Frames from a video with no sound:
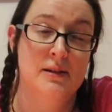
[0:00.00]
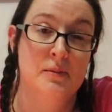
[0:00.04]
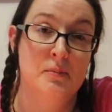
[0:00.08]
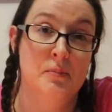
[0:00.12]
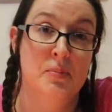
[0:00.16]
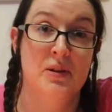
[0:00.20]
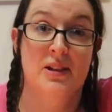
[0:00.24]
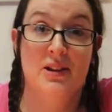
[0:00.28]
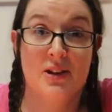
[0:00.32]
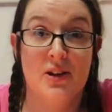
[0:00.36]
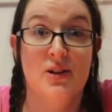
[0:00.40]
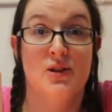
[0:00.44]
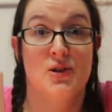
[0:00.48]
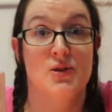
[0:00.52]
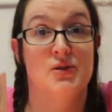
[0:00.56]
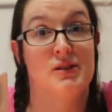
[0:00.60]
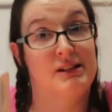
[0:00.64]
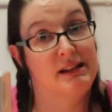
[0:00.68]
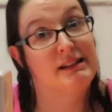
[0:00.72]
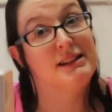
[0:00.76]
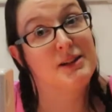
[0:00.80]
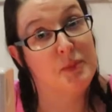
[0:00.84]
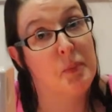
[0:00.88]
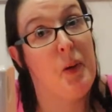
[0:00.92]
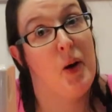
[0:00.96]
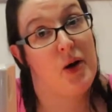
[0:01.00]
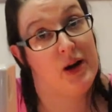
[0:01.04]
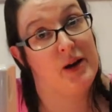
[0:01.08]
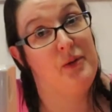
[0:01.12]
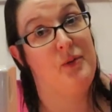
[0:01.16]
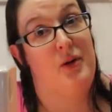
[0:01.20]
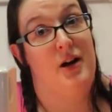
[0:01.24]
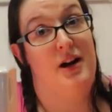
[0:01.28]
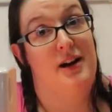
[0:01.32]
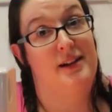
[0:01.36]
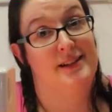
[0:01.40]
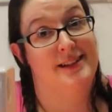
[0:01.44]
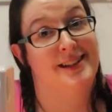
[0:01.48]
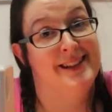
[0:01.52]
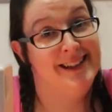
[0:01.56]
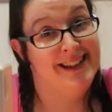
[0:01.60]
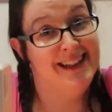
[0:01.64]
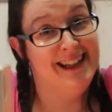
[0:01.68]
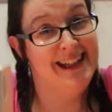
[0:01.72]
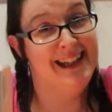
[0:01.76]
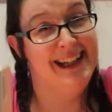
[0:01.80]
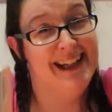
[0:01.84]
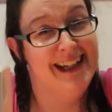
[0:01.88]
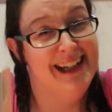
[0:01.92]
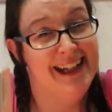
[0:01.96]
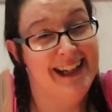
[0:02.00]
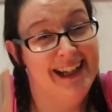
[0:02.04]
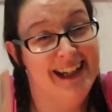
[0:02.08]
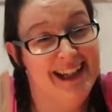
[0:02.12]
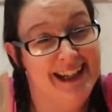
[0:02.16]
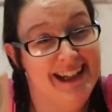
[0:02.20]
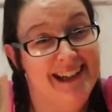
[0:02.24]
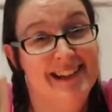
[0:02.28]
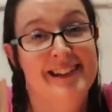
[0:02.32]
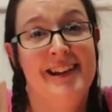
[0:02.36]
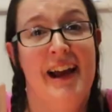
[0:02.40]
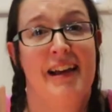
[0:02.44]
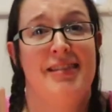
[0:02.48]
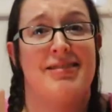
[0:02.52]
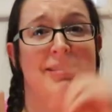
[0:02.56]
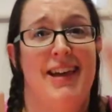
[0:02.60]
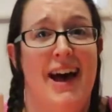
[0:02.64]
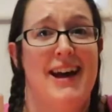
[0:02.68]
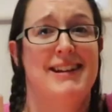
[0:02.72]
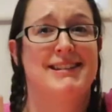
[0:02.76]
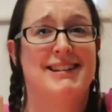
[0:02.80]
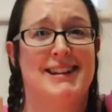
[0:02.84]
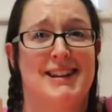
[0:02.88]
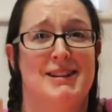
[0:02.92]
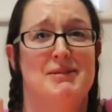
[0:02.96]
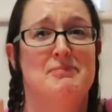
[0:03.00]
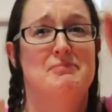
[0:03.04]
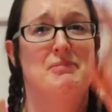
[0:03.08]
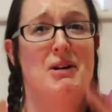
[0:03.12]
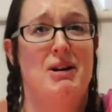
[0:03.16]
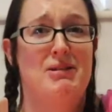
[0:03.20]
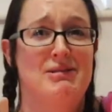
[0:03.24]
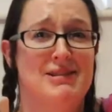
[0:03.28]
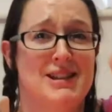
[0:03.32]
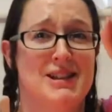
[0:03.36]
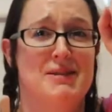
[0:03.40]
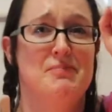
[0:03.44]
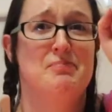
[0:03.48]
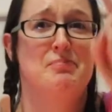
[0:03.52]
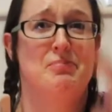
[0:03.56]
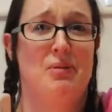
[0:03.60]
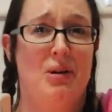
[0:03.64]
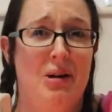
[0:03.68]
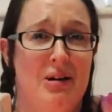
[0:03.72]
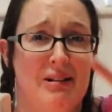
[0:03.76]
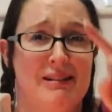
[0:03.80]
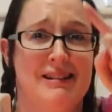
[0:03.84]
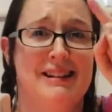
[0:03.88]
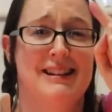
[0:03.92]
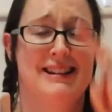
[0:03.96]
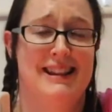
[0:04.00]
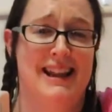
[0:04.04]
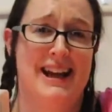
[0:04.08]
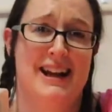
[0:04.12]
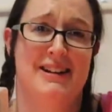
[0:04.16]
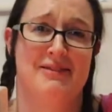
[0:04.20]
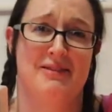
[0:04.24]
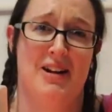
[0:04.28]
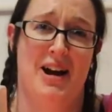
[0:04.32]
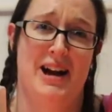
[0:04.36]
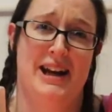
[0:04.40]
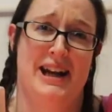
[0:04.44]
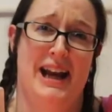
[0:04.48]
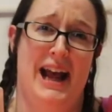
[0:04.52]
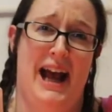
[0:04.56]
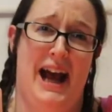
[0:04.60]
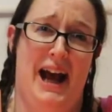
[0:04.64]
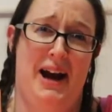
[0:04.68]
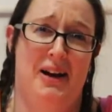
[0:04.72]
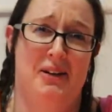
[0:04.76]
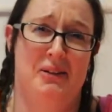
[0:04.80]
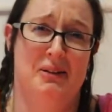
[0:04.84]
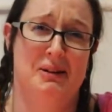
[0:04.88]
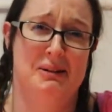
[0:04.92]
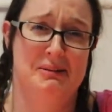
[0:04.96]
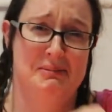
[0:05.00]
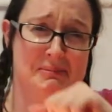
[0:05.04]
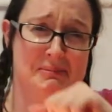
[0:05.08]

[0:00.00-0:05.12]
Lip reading: But the good news is the pocket worked. And that's the most important thing right now.